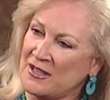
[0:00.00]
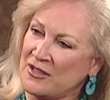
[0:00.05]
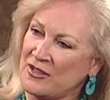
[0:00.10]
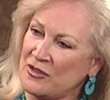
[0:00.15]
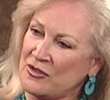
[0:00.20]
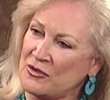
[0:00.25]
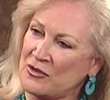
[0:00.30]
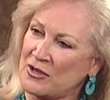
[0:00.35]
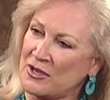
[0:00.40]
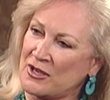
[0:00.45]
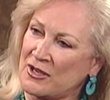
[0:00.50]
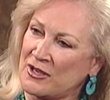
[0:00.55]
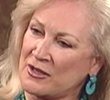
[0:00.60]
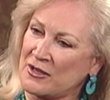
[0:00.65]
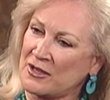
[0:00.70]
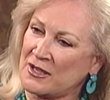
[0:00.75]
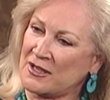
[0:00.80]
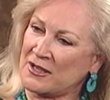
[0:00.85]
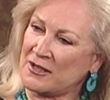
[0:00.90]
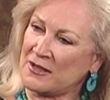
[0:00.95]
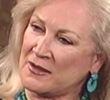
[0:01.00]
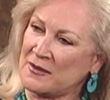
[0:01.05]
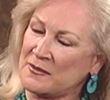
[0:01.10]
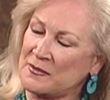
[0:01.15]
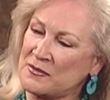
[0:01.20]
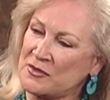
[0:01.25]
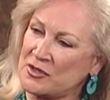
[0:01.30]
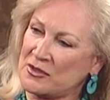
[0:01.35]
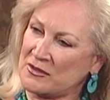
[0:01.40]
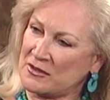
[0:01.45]
you are
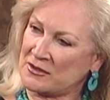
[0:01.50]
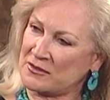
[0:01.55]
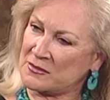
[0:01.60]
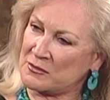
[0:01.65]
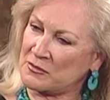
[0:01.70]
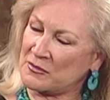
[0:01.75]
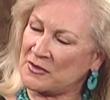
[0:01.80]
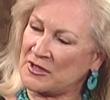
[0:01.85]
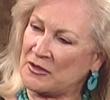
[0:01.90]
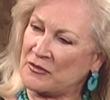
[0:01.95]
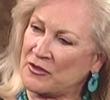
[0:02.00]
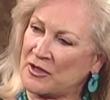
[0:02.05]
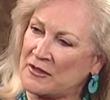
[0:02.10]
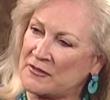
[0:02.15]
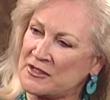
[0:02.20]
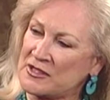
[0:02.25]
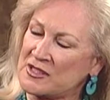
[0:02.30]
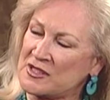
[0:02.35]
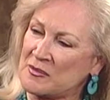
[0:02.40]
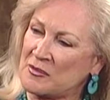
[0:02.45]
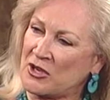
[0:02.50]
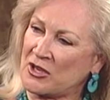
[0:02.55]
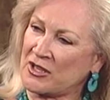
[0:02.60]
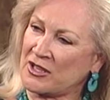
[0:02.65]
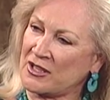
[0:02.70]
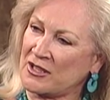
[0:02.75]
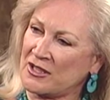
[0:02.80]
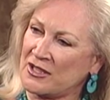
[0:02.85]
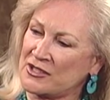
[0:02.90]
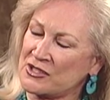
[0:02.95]
involved in some
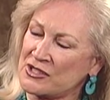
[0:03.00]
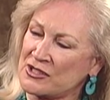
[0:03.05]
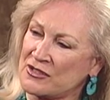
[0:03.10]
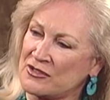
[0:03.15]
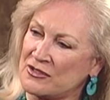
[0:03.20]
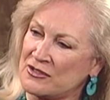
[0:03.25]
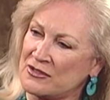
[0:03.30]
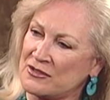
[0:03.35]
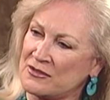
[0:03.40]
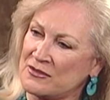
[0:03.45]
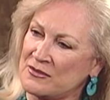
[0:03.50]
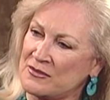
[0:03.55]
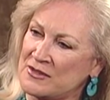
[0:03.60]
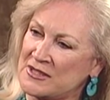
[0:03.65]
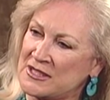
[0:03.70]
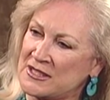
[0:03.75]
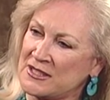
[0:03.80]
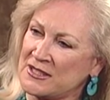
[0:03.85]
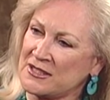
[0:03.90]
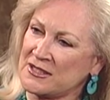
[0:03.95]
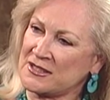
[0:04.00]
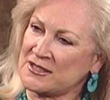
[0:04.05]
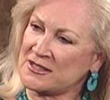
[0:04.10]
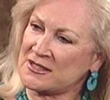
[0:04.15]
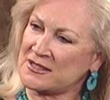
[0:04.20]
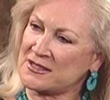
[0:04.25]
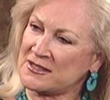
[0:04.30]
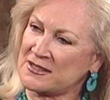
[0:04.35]
archaeological digs?